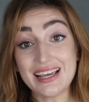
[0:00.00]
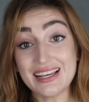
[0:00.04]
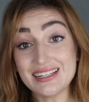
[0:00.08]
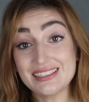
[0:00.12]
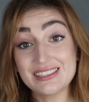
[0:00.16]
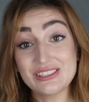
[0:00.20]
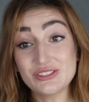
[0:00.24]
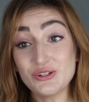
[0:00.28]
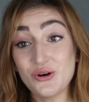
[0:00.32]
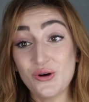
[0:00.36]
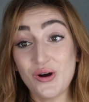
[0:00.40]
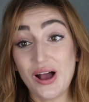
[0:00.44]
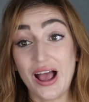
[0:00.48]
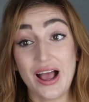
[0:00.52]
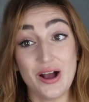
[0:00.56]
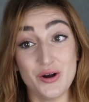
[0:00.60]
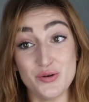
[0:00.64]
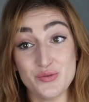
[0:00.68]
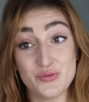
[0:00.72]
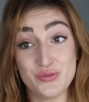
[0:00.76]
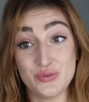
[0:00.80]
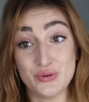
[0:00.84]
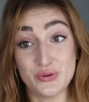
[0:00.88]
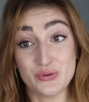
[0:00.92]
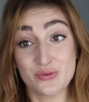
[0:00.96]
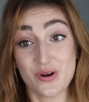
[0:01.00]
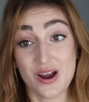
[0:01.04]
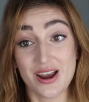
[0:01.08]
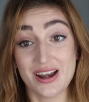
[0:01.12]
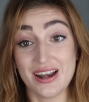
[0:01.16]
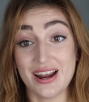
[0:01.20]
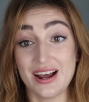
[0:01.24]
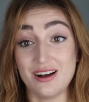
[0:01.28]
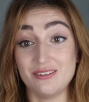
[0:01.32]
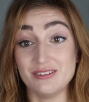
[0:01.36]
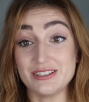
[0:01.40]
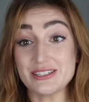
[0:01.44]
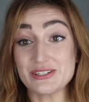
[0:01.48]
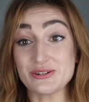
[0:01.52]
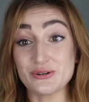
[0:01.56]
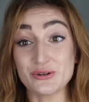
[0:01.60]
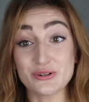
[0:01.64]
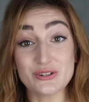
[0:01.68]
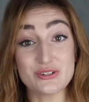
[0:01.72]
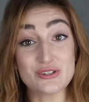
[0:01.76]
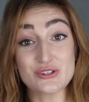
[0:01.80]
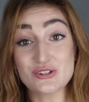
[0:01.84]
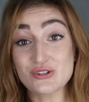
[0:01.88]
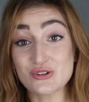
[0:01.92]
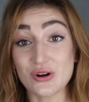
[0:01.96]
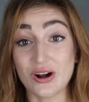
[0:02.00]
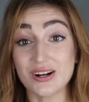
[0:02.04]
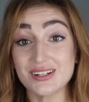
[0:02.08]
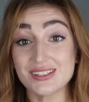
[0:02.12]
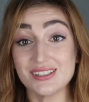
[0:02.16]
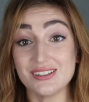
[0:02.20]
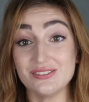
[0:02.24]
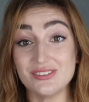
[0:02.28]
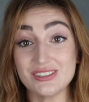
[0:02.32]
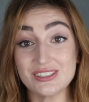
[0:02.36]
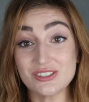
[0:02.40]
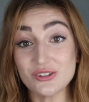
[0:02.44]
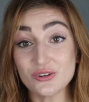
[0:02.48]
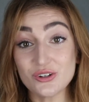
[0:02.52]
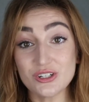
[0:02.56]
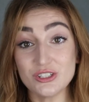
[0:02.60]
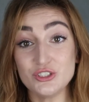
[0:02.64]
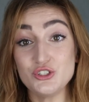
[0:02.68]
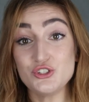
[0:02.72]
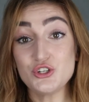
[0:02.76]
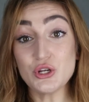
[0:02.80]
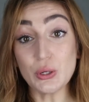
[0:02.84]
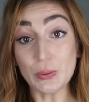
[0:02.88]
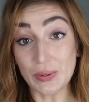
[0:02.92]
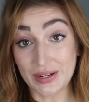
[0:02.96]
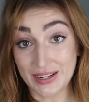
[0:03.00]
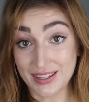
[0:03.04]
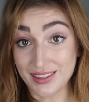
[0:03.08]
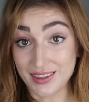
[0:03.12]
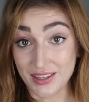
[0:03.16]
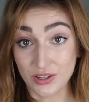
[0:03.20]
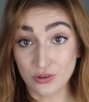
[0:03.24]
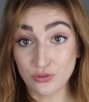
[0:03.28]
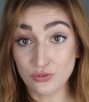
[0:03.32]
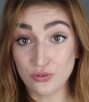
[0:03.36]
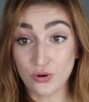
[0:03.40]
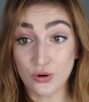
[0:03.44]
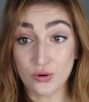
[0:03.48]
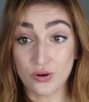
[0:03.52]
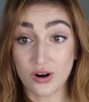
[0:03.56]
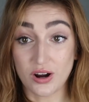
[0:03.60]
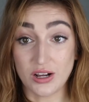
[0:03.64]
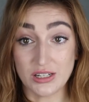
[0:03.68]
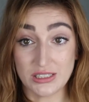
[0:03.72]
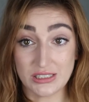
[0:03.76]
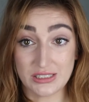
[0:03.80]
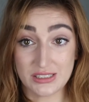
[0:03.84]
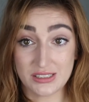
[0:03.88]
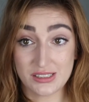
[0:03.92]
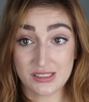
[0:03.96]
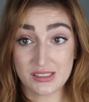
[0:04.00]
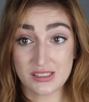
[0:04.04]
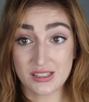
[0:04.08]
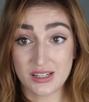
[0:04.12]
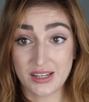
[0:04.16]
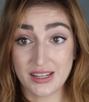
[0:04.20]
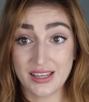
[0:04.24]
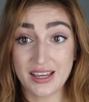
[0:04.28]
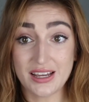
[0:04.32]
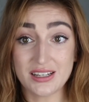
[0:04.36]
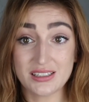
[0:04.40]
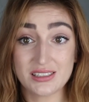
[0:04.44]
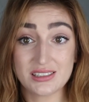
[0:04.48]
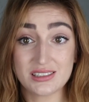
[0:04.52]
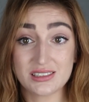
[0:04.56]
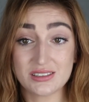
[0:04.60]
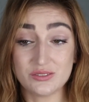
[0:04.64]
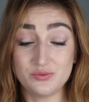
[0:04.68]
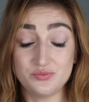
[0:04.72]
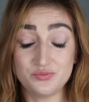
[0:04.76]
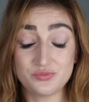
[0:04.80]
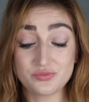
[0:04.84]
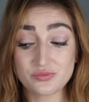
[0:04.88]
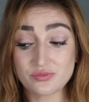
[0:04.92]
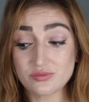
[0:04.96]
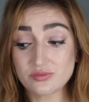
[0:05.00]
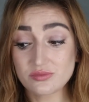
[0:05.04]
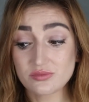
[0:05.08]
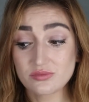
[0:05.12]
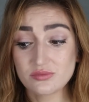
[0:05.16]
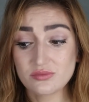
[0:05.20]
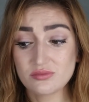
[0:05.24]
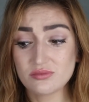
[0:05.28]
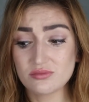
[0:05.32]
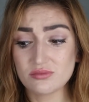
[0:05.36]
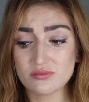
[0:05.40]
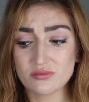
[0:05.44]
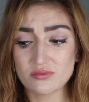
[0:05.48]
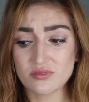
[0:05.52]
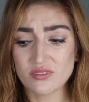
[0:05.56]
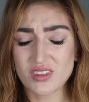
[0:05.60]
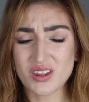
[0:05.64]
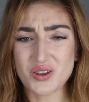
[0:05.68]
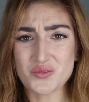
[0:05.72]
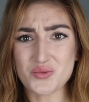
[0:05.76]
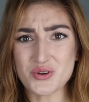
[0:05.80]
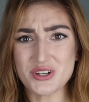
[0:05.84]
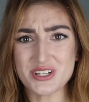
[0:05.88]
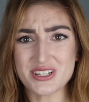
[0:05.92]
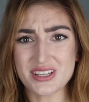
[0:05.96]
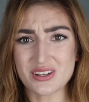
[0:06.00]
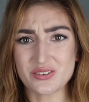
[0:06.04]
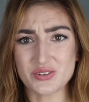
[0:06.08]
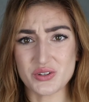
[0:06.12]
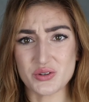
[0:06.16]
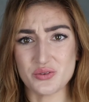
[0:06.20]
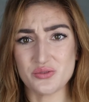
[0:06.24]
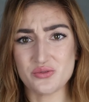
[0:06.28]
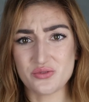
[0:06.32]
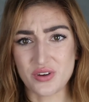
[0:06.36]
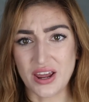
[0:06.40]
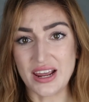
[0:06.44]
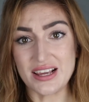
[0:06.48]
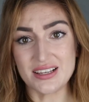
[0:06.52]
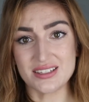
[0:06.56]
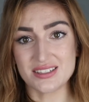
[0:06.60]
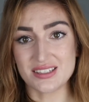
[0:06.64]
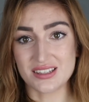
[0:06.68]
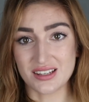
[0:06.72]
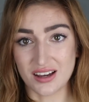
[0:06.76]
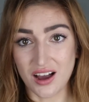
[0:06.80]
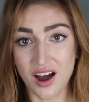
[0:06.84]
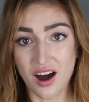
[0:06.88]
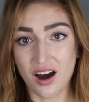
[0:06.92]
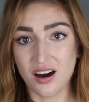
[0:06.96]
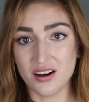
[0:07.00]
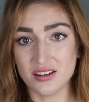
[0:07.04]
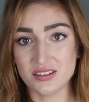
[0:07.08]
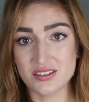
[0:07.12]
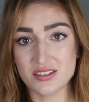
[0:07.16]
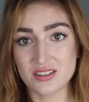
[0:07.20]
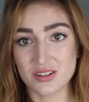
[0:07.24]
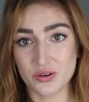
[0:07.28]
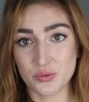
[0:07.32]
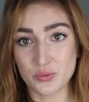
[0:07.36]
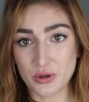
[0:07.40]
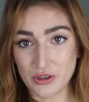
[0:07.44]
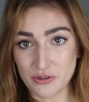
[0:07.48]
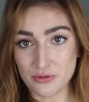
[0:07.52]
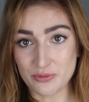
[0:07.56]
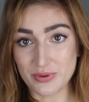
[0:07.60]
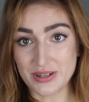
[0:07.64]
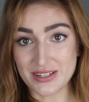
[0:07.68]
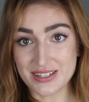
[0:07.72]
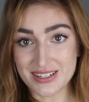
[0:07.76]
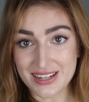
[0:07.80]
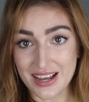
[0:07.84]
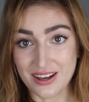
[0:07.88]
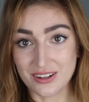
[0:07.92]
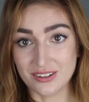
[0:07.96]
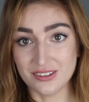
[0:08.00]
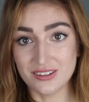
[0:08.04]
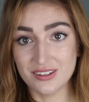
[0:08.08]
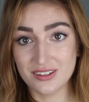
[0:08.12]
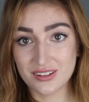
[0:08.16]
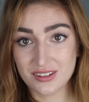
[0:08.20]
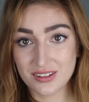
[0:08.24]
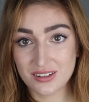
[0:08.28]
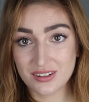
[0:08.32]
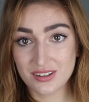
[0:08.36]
it's not helpful right now. It's not constructive. It's not going to do anything for us. I guess we just have to face the cards that we've been dealt.